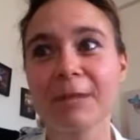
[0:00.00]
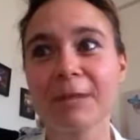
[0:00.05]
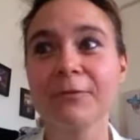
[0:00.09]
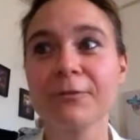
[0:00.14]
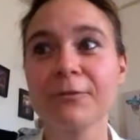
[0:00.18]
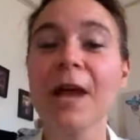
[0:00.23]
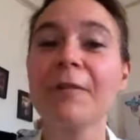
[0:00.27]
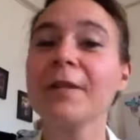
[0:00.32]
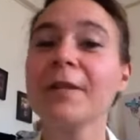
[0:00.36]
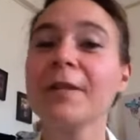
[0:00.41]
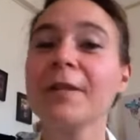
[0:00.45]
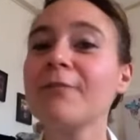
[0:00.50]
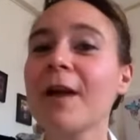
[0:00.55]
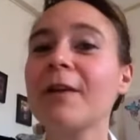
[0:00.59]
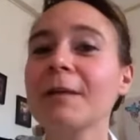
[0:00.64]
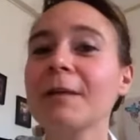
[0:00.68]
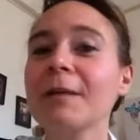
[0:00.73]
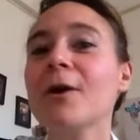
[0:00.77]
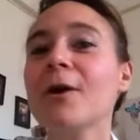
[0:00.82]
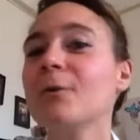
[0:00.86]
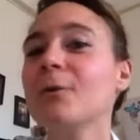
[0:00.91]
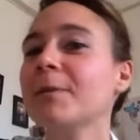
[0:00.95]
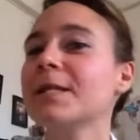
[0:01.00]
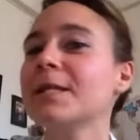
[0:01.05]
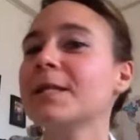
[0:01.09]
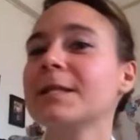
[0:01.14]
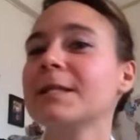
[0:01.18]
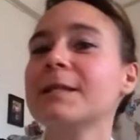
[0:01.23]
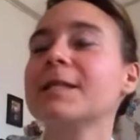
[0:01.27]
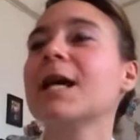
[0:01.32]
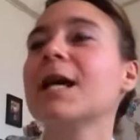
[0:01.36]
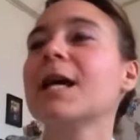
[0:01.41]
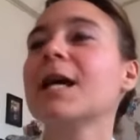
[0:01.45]
For at this very moment
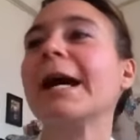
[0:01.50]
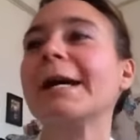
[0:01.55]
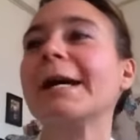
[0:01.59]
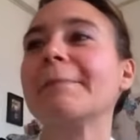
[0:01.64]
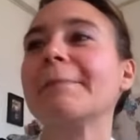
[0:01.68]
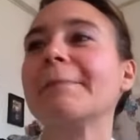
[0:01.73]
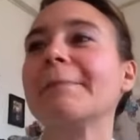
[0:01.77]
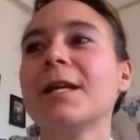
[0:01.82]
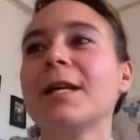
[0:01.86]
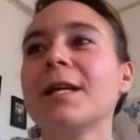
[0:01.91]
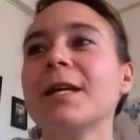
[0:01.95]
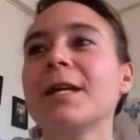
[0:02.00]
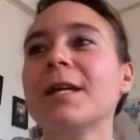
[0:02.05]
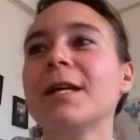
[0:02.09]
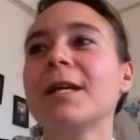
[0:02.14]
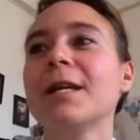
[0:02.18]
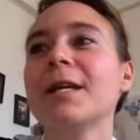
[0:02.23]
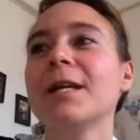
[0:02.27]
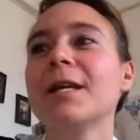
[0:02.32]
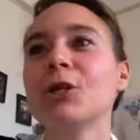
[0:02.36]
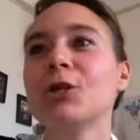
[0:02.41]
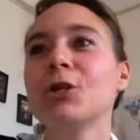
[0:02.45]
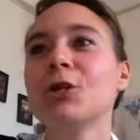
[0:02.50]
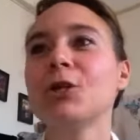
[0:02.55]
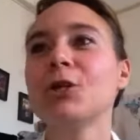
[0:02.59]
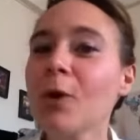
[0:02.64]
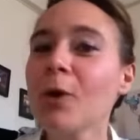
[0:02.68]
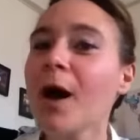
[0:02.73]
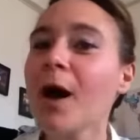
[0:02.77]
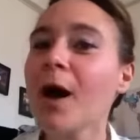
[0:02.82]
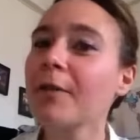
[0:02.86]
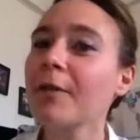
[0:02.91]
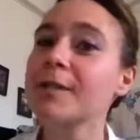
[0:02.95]
in time,
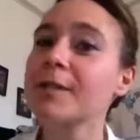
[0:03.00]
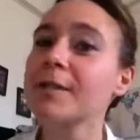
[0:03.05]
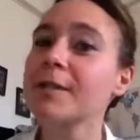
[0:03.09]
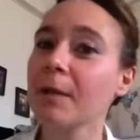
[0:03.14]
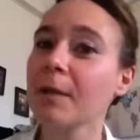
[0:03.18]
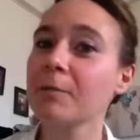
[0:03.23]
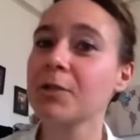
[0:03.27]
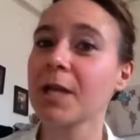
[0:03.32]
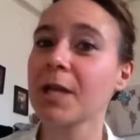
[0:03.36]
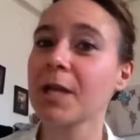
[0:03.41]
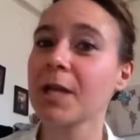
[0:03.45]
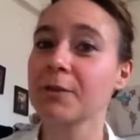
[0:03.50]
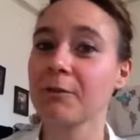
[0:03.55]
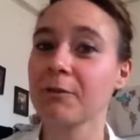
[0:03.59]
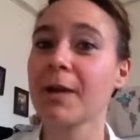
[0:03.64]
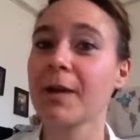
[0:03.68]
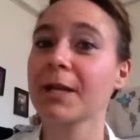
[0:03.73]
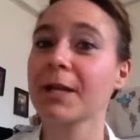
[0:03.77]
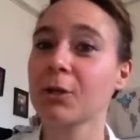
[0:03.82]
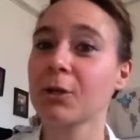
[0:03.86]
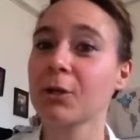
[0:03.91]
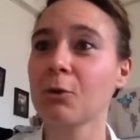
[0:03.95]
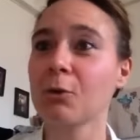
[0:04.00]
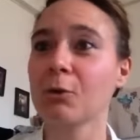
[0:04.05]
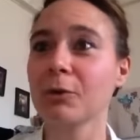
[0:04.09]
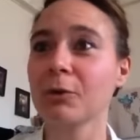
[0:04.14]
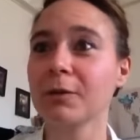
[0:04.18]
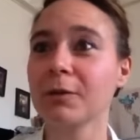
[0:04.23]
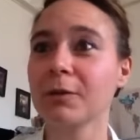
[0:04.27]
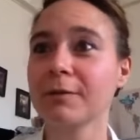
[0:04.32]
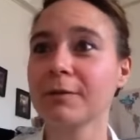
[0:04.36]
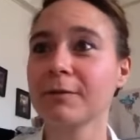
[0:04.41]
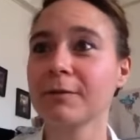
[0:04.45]
you are the subject of my
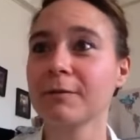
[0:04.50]
call.